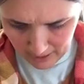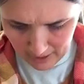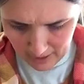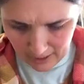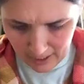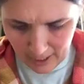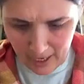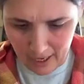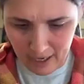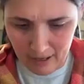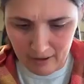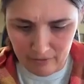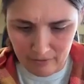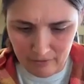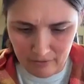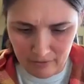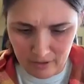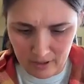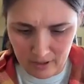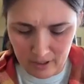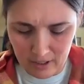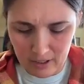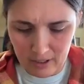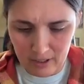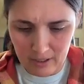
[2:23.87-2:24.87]
enough
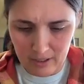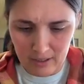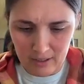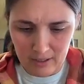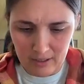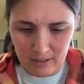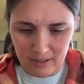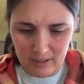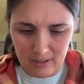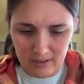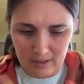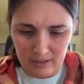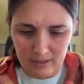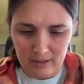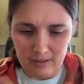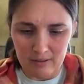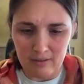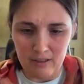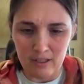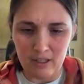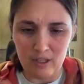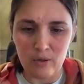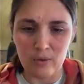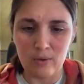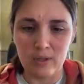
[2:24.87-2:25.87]

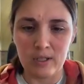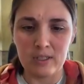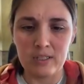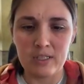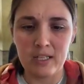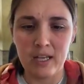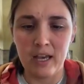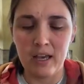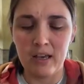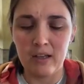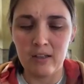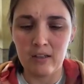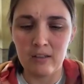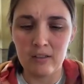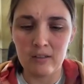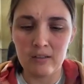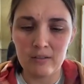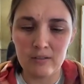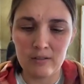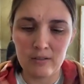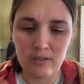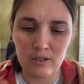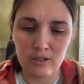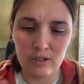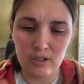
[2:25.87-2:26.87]
that you can tell.
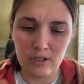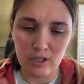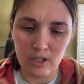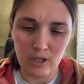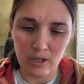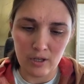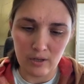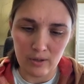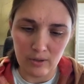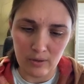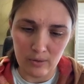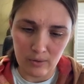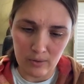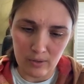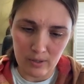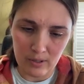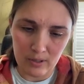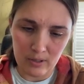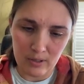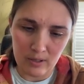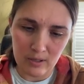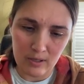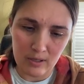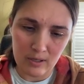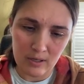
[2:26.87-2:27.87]
So
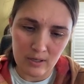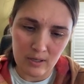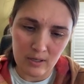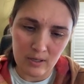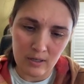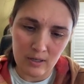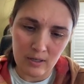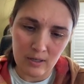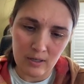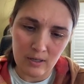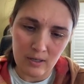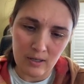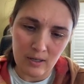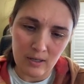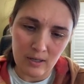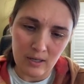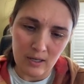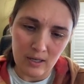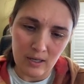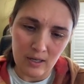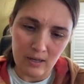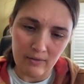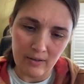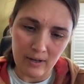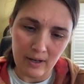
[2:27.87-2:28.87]

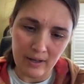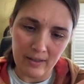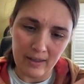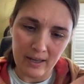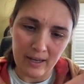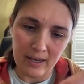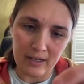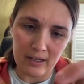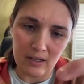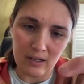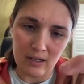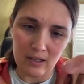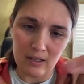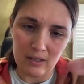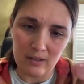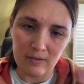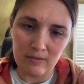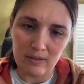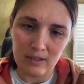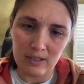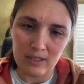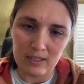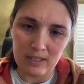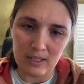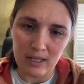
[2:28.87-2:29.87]
if I line all of
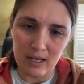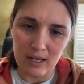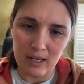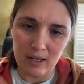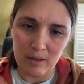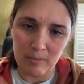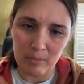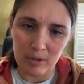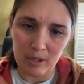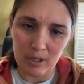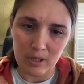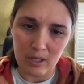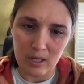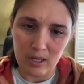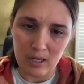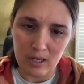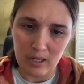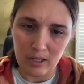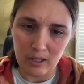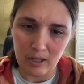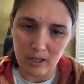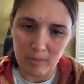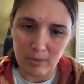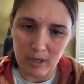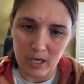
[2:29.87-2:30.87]
these up
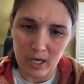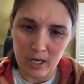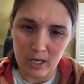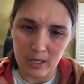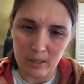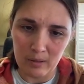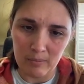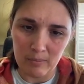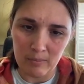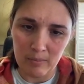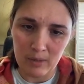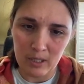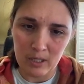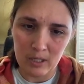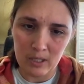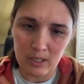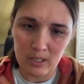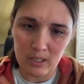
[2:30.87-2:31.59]
along the bottom,